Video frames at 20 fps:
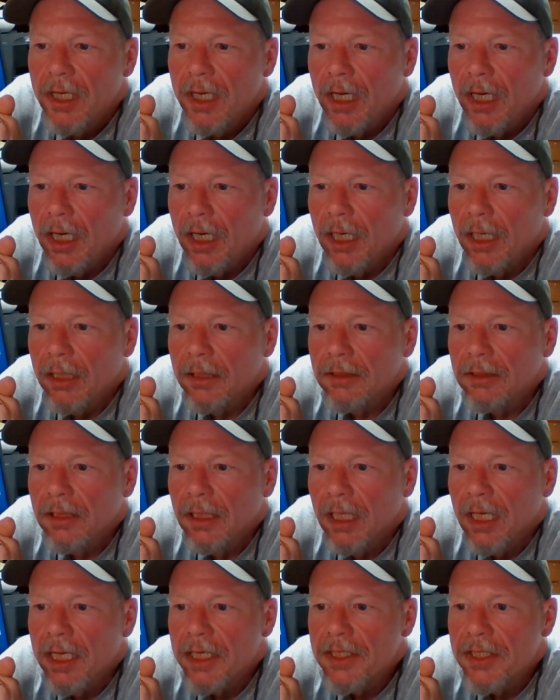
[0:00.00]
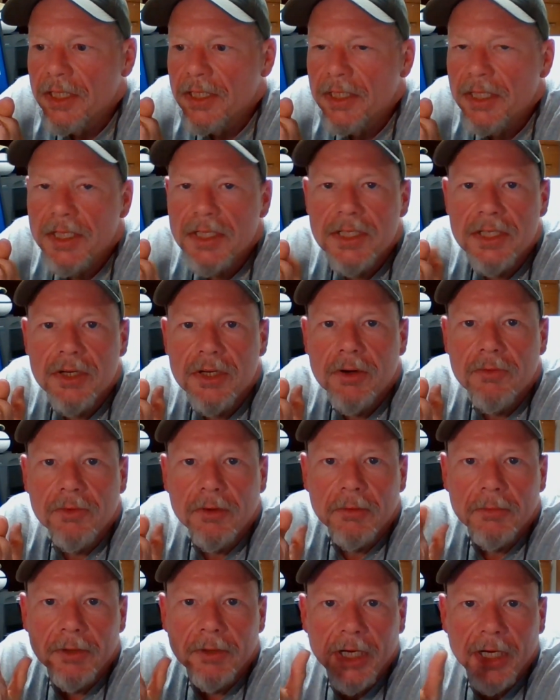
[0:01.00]
unless it's a
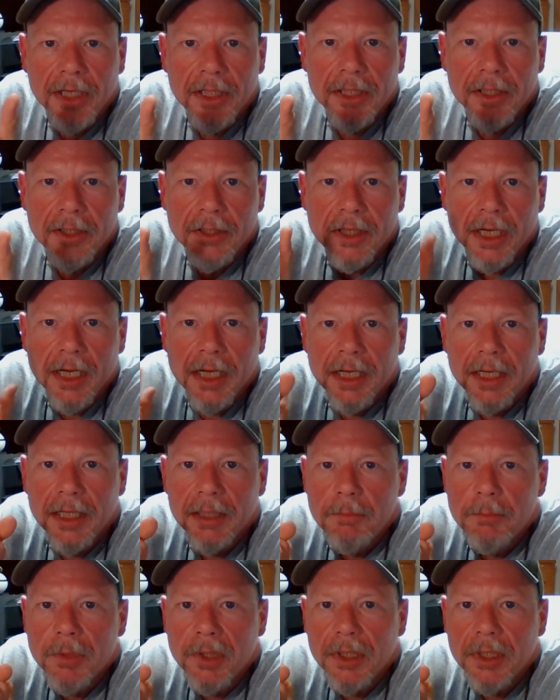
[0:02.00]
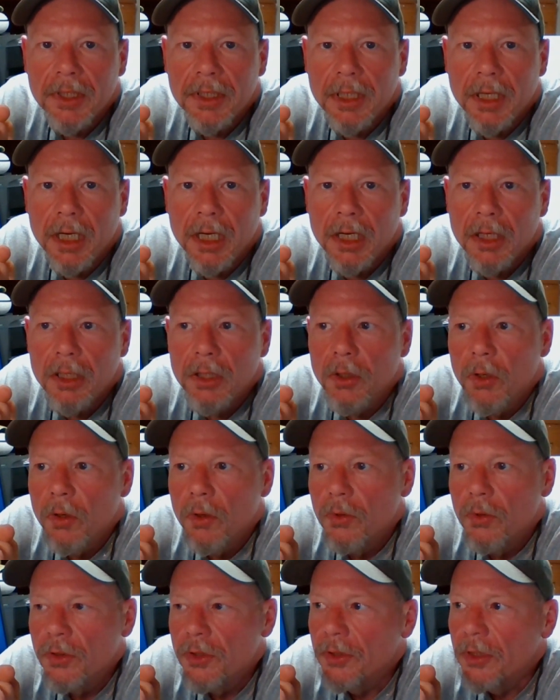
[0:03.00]
silver ring, okay? But
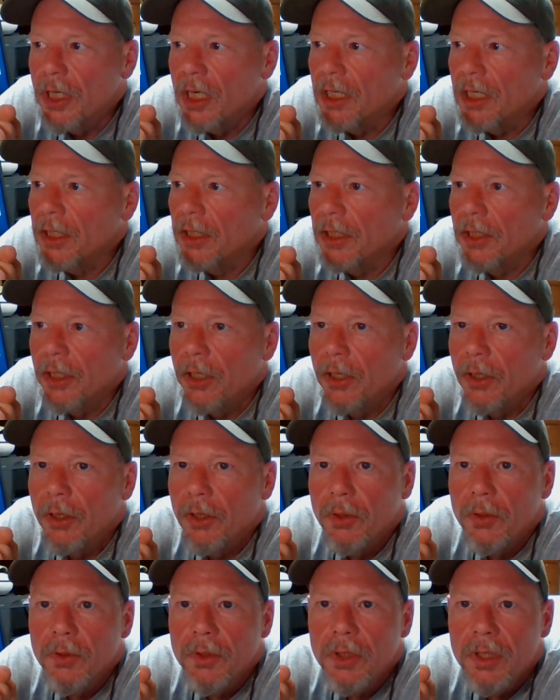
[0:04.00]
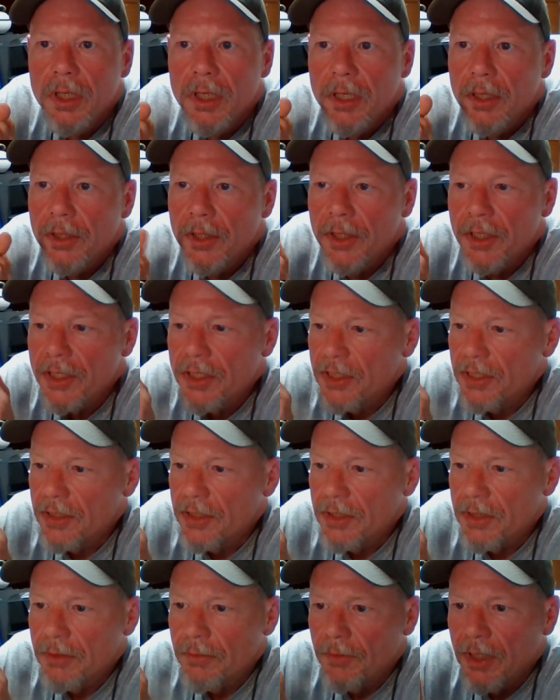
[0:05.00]
gold, you're not going to know.
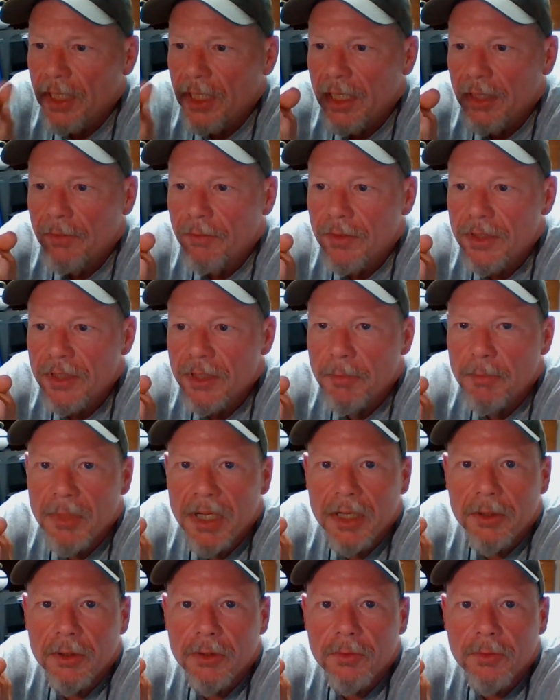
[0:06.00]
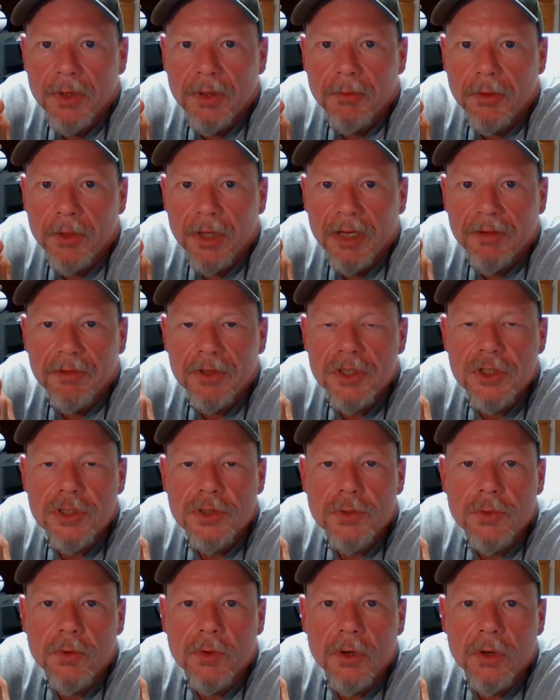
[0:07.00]
This ring was a metal. We weren't even
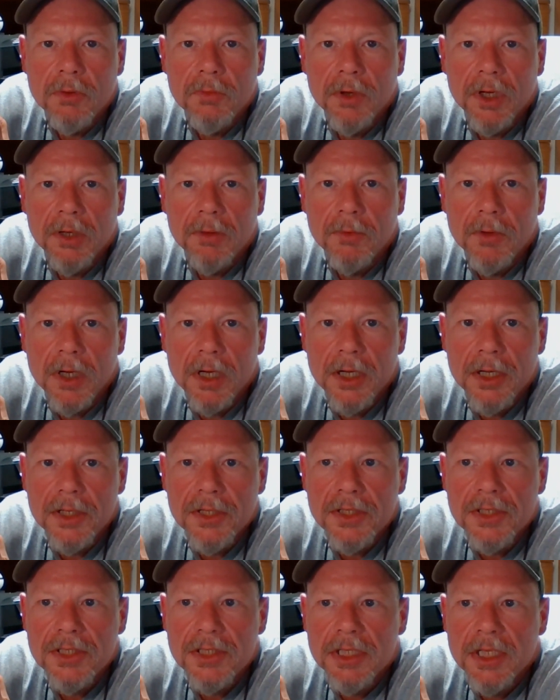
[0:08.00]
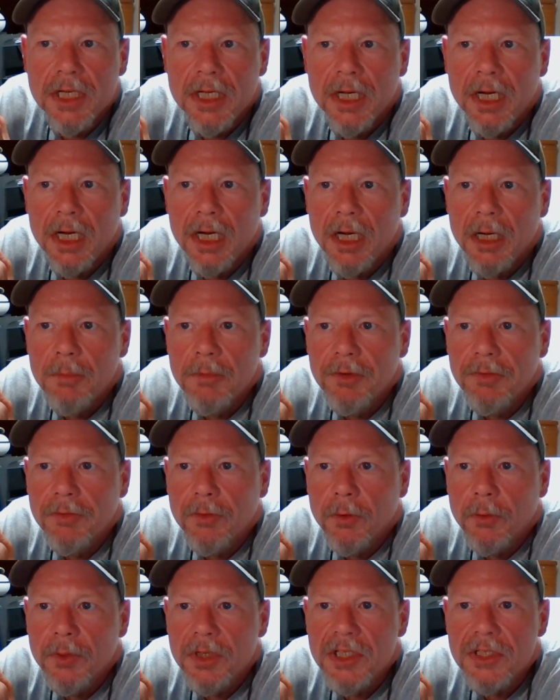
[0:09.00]
sure what it was
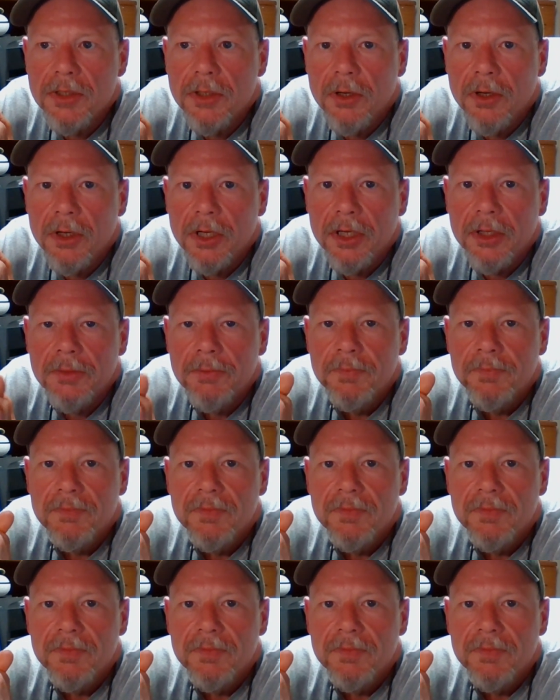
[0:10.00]
before we started.